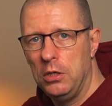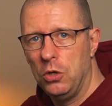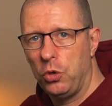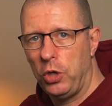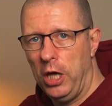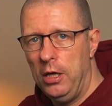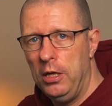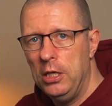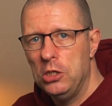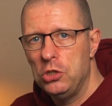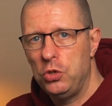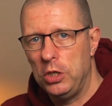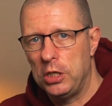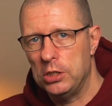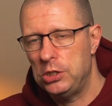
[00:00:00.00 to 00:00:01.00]
Okay,
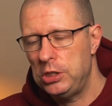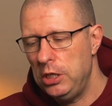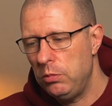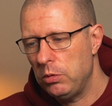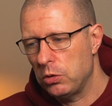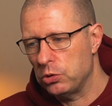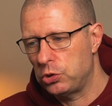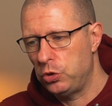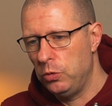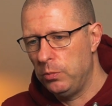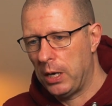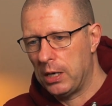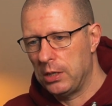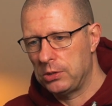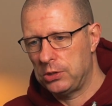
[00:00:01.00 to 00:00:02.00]
so you can see with those two
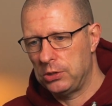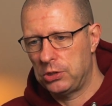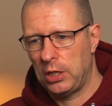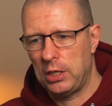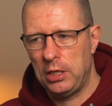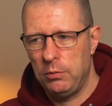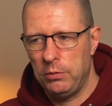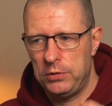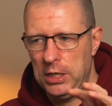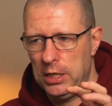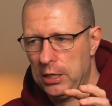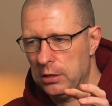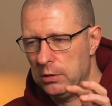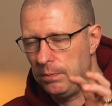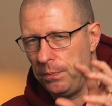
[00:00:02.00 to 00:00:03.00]
bars, suddenly we've
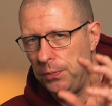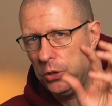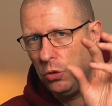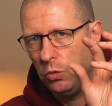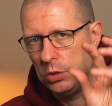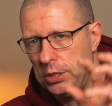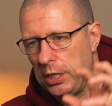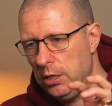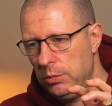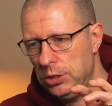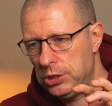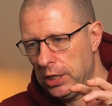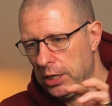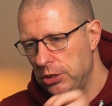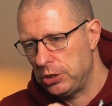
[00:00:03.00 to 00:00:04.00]
taken, you know, tiny wee
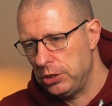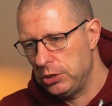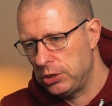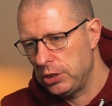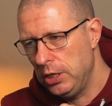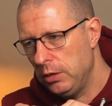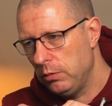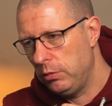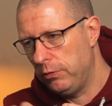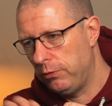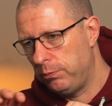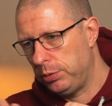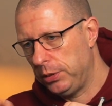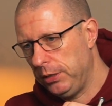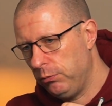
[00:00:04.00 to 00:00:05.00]
sections, we've
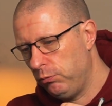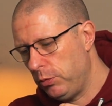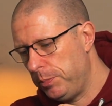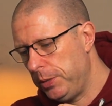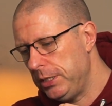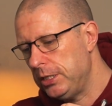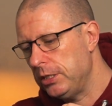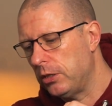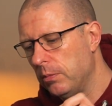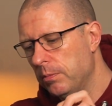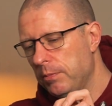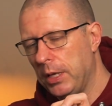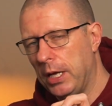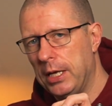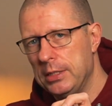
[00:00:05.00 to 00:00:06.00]
repeated
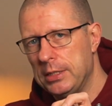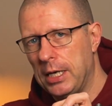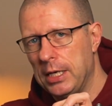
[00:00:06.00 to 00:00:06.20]
them and